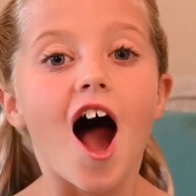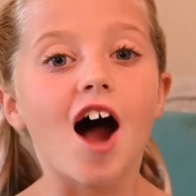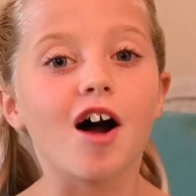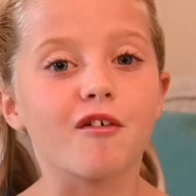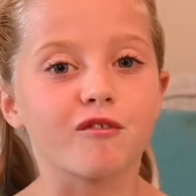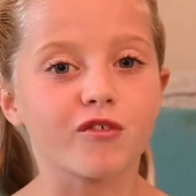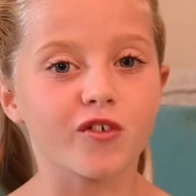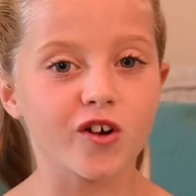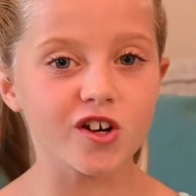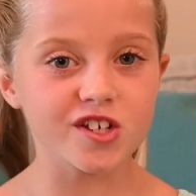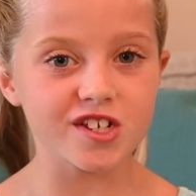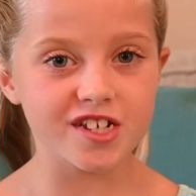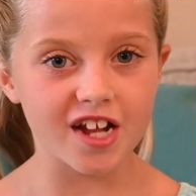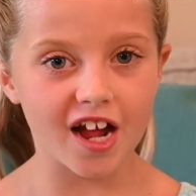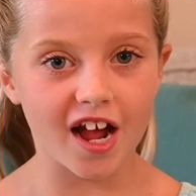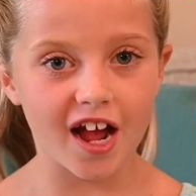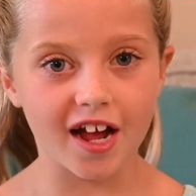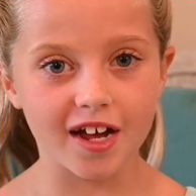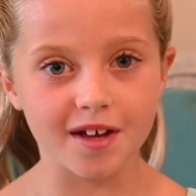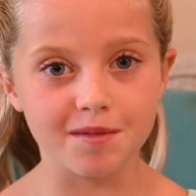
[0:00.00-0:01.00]
At first,
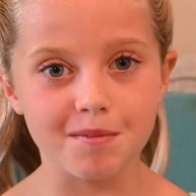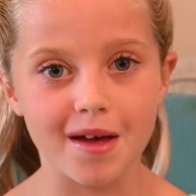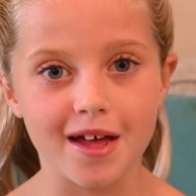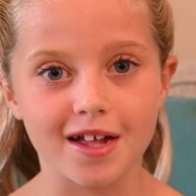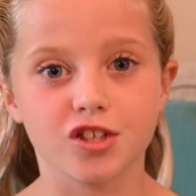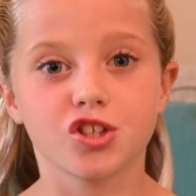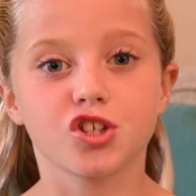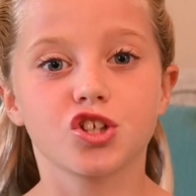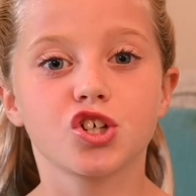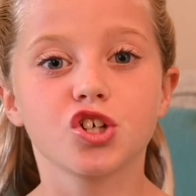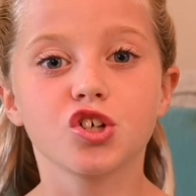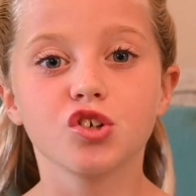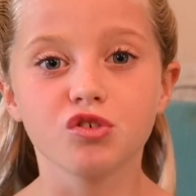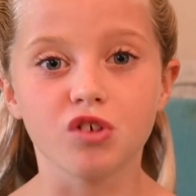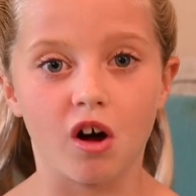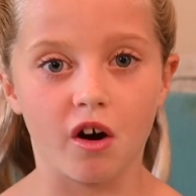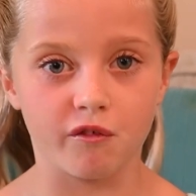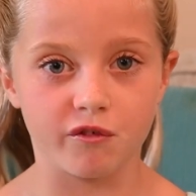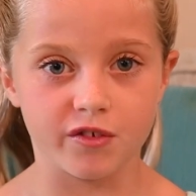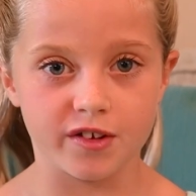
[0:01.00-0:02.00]
I met two
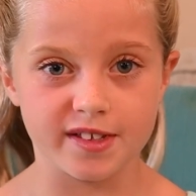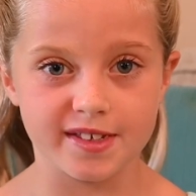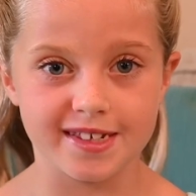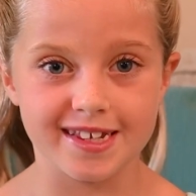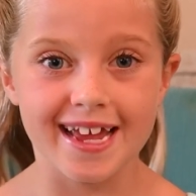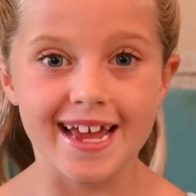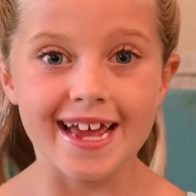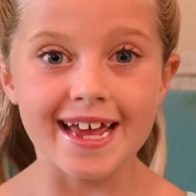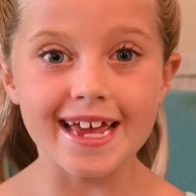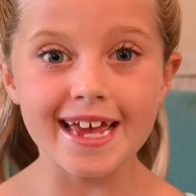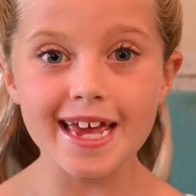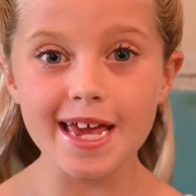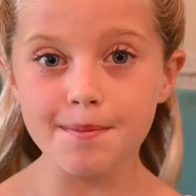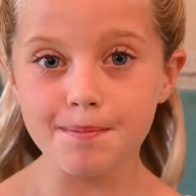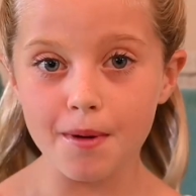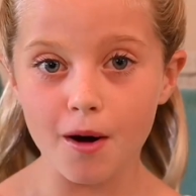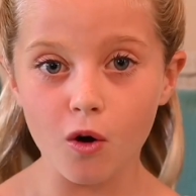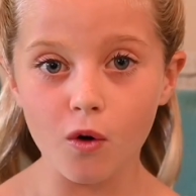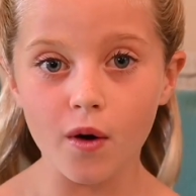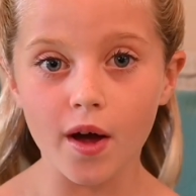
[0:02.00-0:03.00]
dolphins,
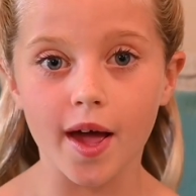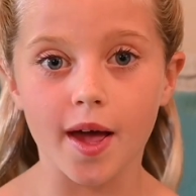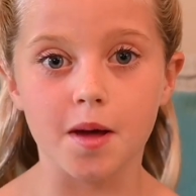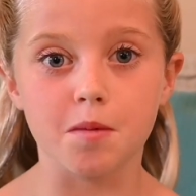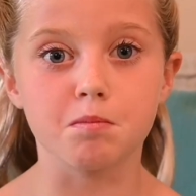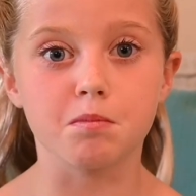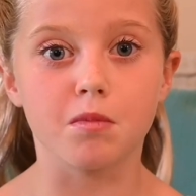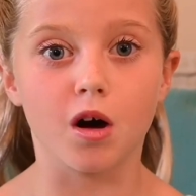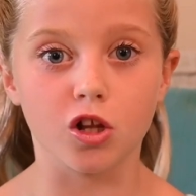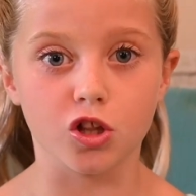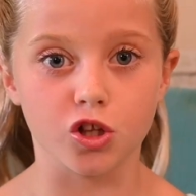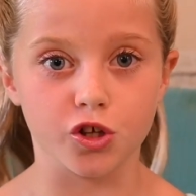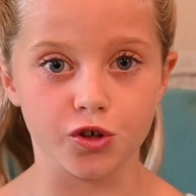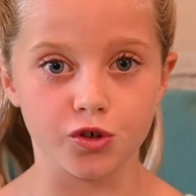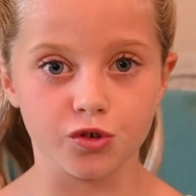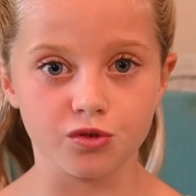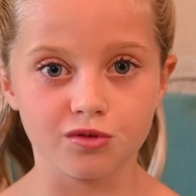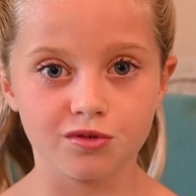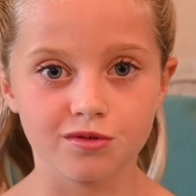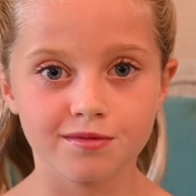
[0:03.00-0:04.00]
Ipo and
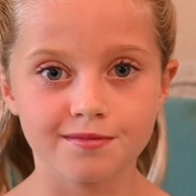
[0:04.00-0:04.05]
Malu.